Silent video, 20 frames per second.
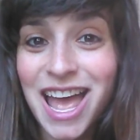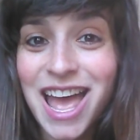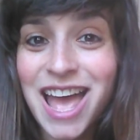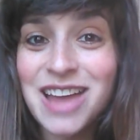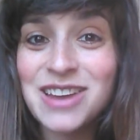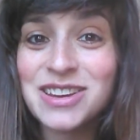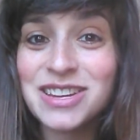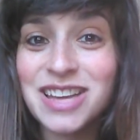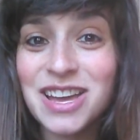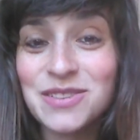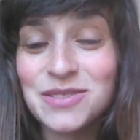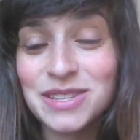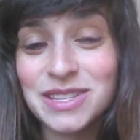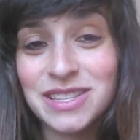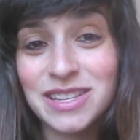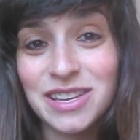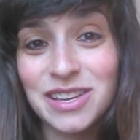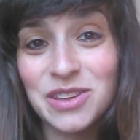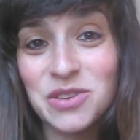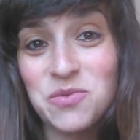and I will
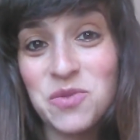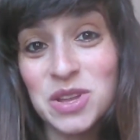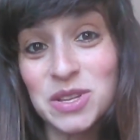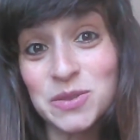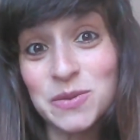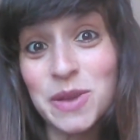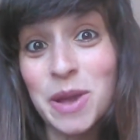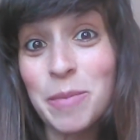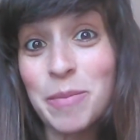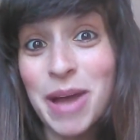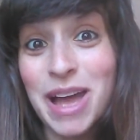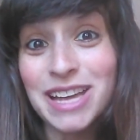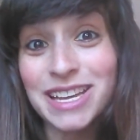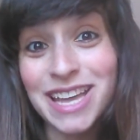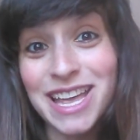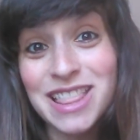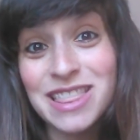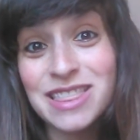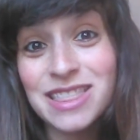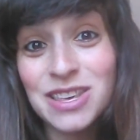see you once we are back
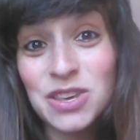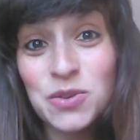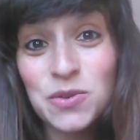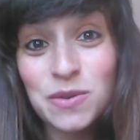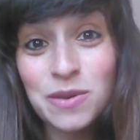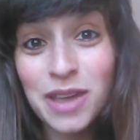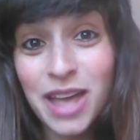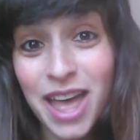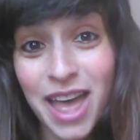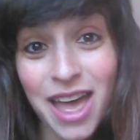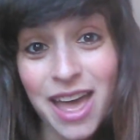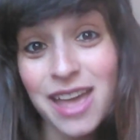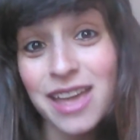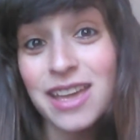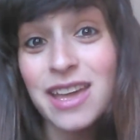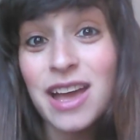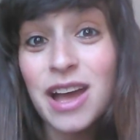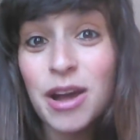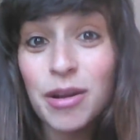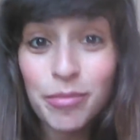in the UK.
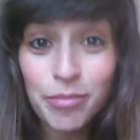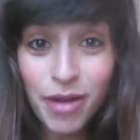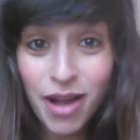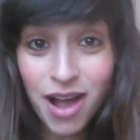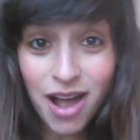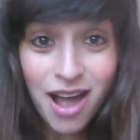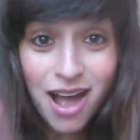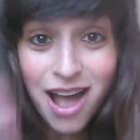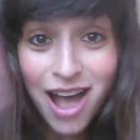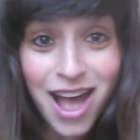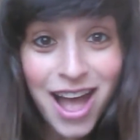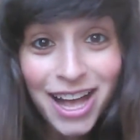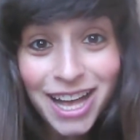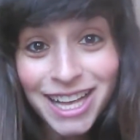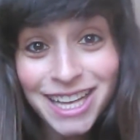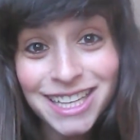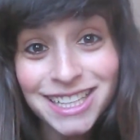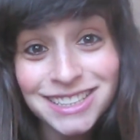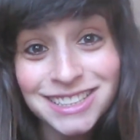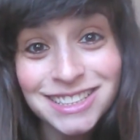
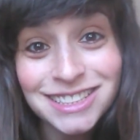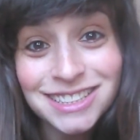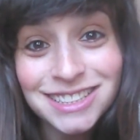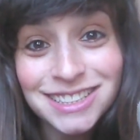Bye.